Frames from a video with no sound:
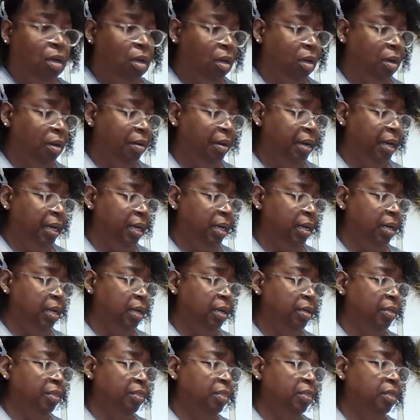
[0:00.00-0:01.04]
All right,
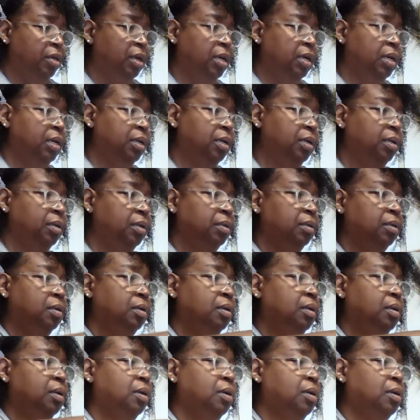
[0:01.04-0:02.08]
and then
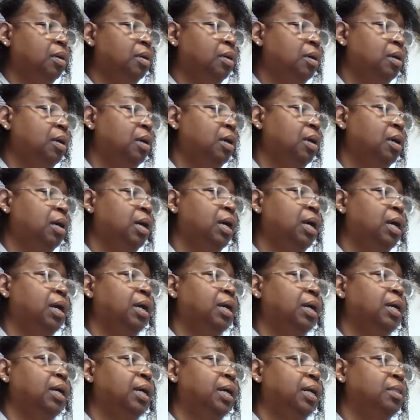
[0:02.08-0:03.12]

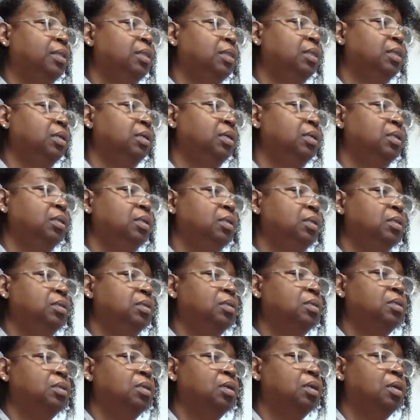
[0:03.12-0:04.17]
I got
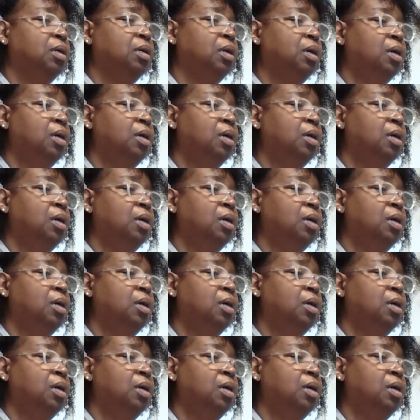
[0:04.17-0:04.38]
these.